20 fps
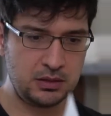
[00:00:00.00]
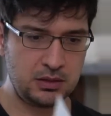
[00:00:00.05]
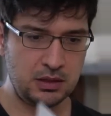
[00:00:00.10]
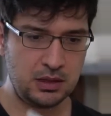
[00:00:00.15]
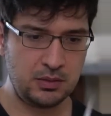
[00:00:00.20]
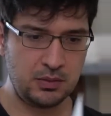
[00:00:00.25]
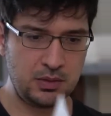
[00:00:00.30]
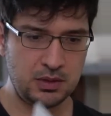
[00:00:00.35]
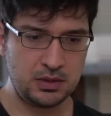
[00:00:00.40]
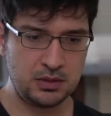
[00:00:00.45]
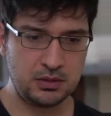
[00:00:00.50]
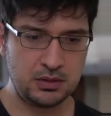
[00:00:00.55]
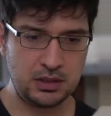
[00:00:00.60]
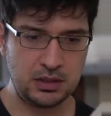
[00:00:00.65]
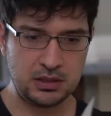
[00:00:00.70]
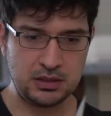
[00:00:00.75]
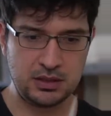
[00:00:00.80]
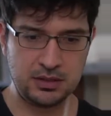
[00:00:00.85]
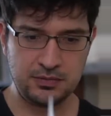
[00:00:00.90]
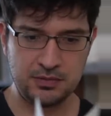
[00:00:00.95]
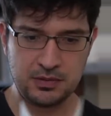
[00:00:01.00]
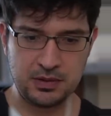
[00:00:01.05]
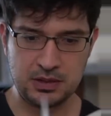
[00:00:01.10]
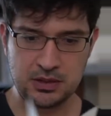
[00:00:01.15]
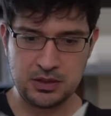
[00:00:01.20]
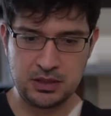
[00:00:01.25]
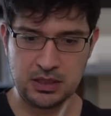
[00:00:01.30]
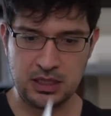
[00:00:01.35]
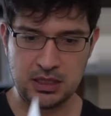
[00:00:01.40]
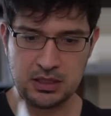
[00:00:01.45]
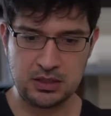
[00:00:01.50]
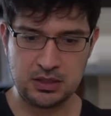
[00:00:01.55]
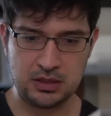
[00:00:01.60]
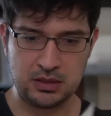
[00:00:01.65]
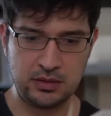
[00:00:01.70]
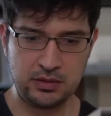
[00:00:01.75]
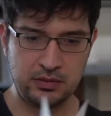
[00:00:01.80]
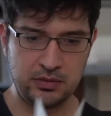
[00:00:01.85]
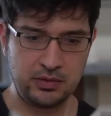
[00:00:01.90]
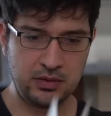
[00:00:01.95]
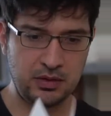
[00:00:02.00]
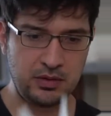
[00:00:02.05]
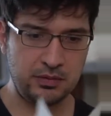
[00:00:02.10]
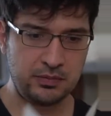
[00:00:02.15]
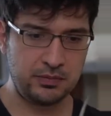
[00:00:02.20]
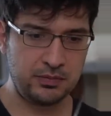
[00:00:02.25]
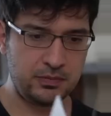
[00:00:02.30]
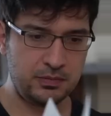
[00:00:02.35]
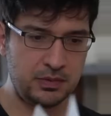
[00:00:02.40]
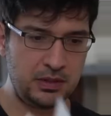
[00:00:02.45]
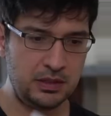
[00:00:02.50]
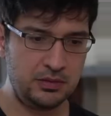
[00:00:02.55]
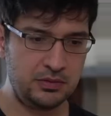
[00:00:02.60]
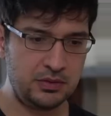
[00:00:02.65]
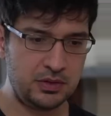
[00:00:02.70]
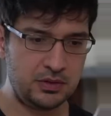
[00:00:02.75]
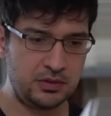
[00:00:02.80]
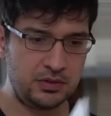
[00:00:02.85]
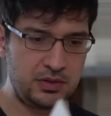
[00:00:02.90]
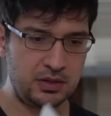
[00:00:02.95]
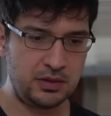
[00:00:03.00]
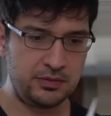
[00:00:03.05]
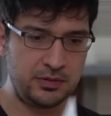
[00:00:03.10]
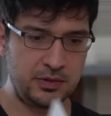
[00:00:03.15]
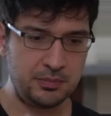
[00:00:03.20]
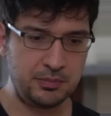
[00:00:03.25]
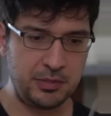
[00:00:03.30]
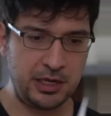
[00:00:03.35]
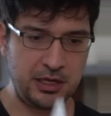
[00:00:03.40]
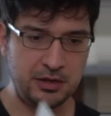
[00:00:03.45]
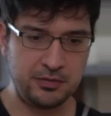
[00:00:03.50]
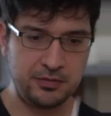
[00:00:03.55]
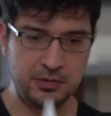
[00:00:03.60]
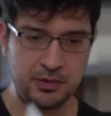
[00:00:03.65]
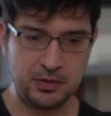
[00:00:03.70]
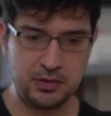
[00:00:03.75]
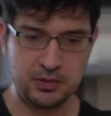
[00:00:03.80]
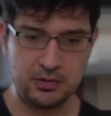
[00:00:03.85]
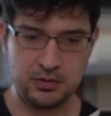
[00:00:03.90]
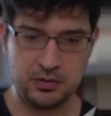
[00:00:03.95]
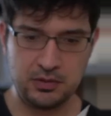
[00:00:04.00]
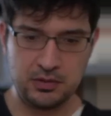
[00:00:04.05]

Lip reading: I want like differentiation and stuff. Easier stuff on manifolds.